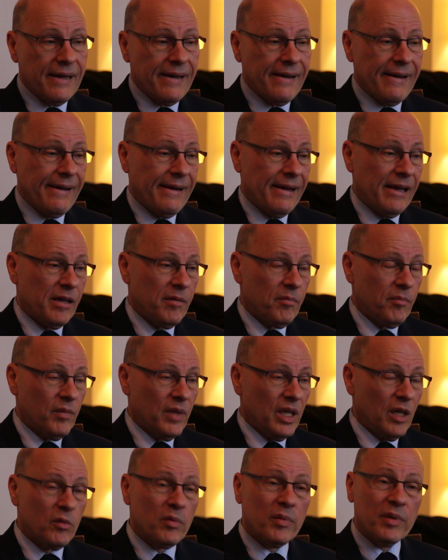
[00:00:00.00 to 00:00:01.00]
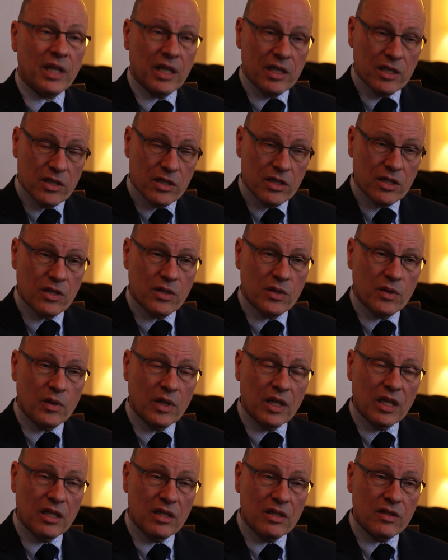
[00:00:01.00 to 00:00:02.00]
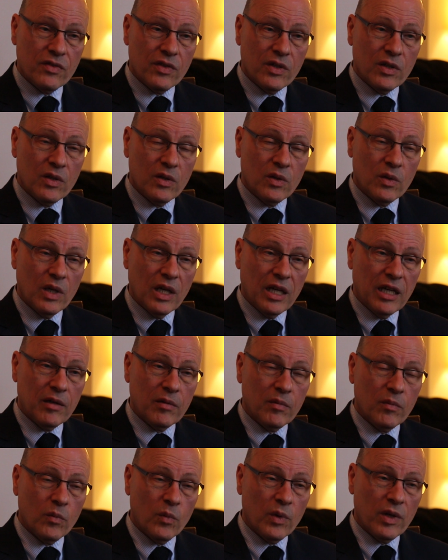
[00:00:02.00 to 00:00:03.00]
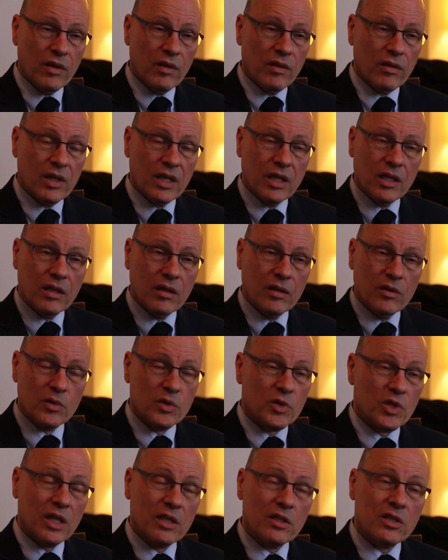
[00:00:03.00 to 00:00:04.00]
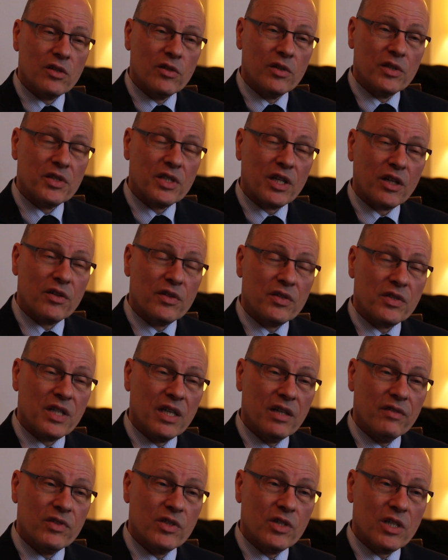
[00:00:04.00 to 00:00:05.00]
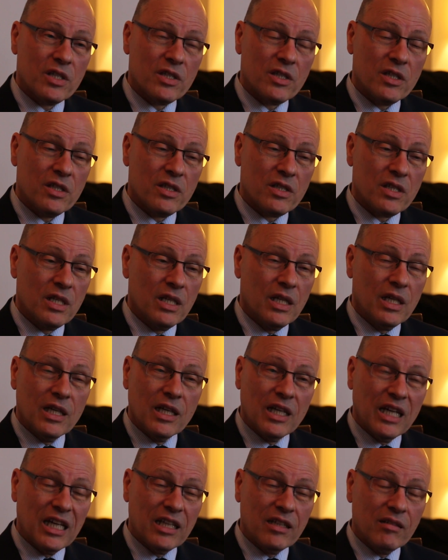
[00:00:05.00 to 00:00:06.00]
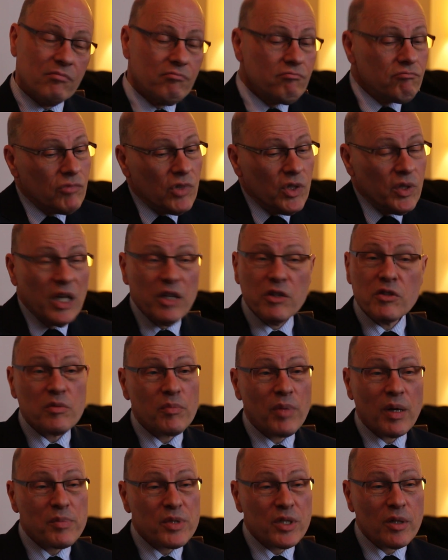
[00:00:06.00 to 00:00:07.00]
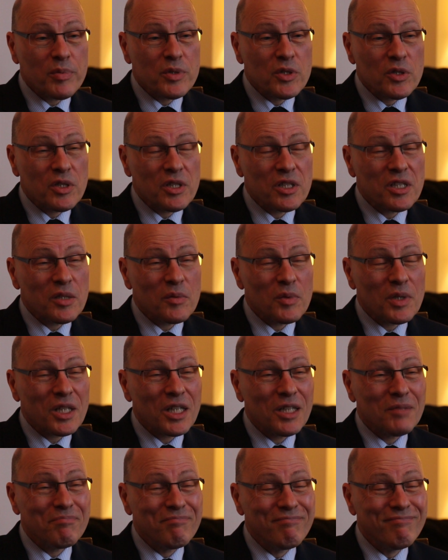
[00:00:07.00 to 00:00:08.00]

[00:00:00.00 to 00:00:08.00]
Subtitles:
It would be nice to do an interview with the Lord Chancellor and Secretary of State for Justice, and who knows, perhaps the opportunity will come.